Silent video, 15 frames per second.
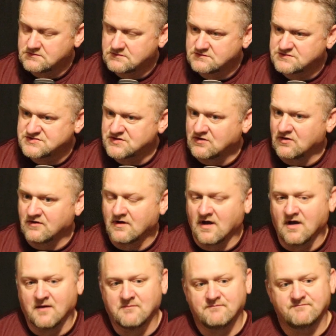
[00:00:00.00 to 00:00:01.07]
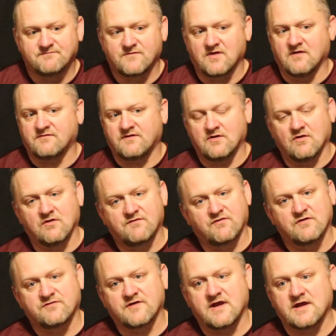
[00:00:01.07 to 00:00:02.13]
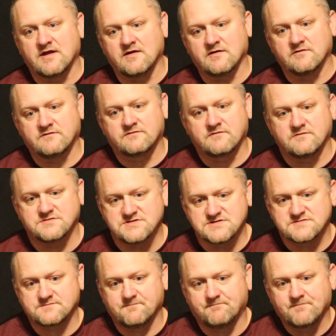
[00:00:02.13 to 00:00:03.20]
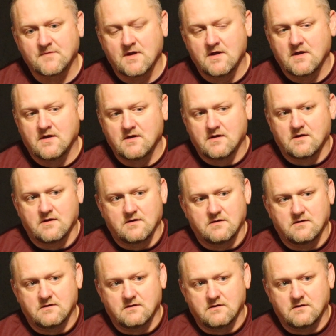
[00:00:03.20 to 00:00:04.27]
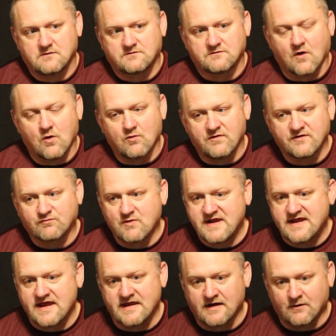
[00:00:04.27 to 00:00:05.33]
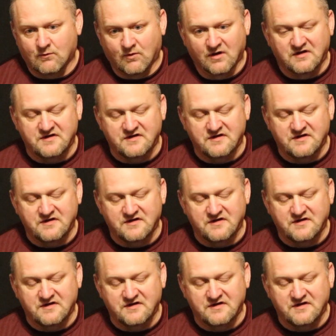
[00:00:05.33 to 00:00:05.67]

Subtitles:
Sure. The first thing is just so this weekend it really